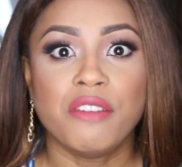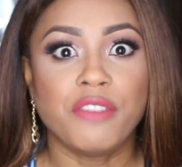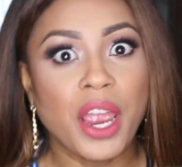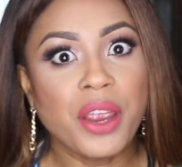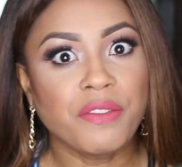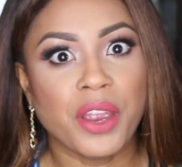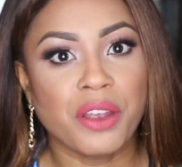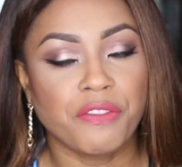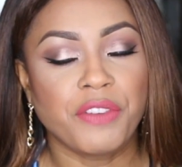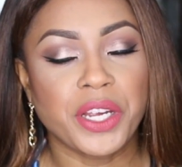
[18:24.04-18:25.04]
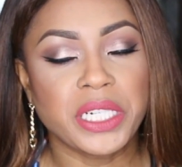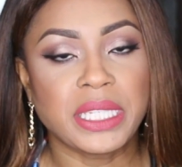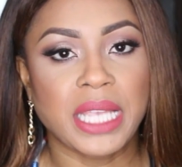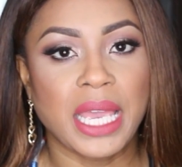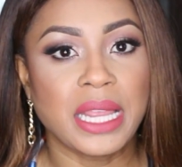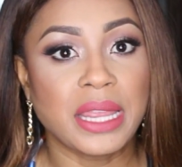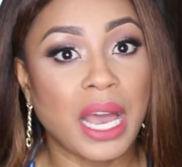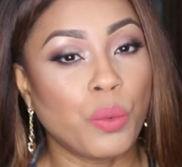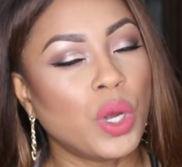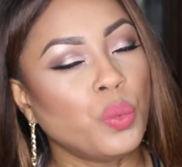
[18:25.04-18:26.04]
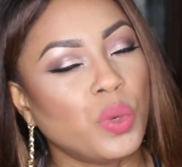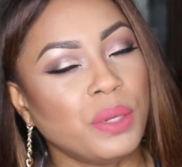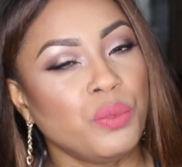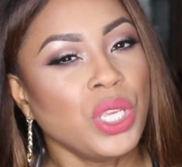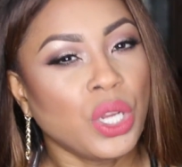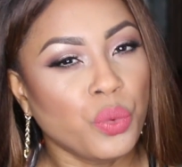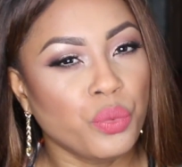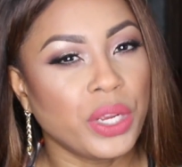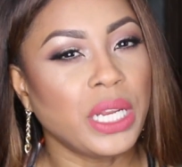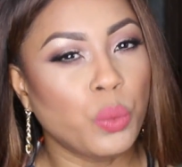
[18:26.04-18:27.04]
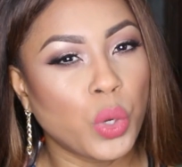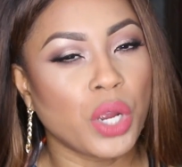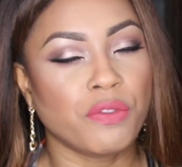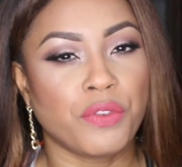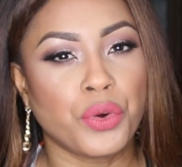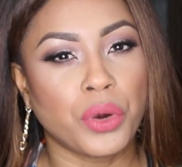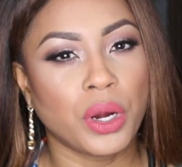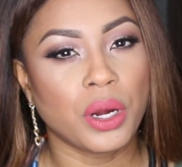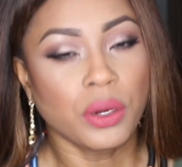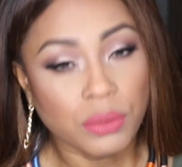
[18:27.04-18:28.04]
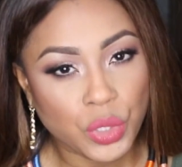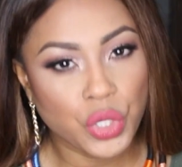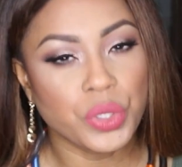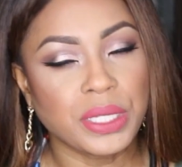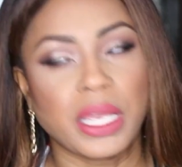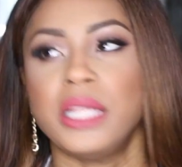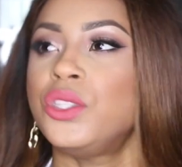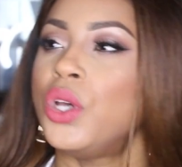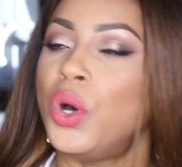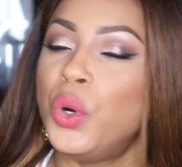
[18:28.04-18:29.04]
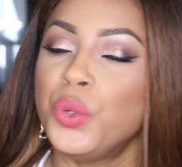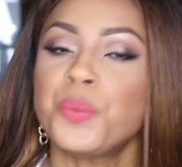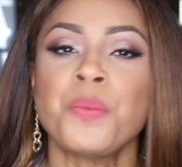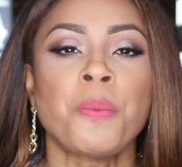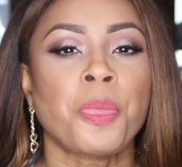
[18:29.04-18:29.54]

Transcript: very, very fair skin, that one would, you know, really work for your skin tone.